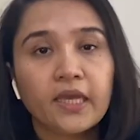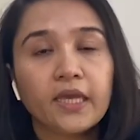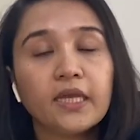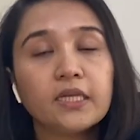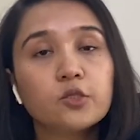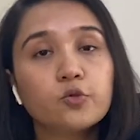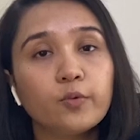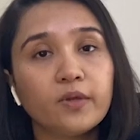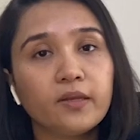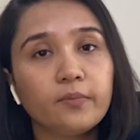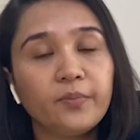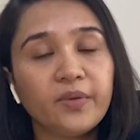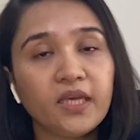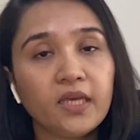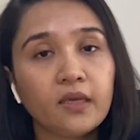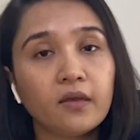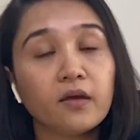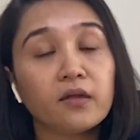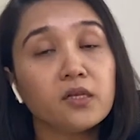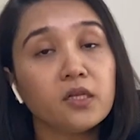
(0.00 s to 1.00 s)
It will
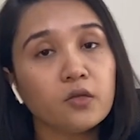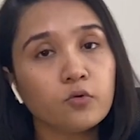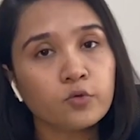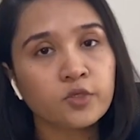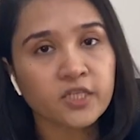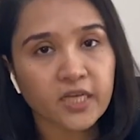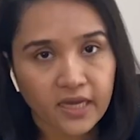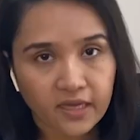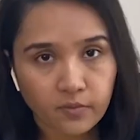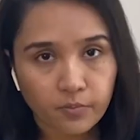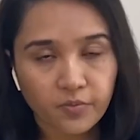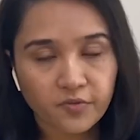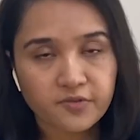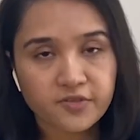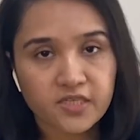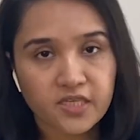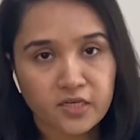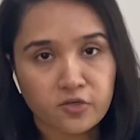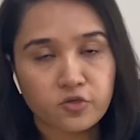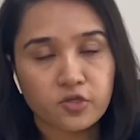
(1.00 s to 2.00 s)
be a new type of
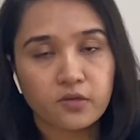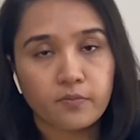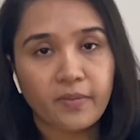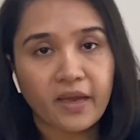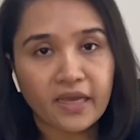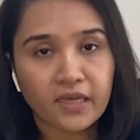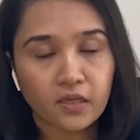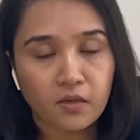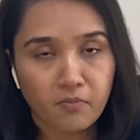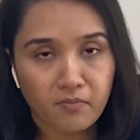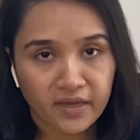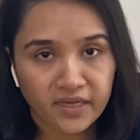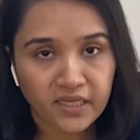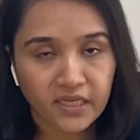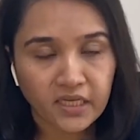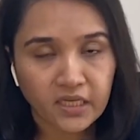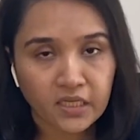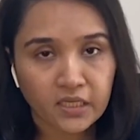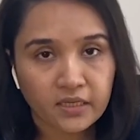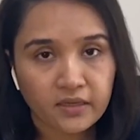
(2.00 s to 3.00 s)
central bank
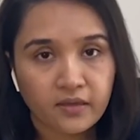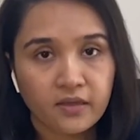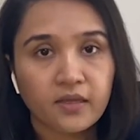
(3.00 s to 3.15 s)
money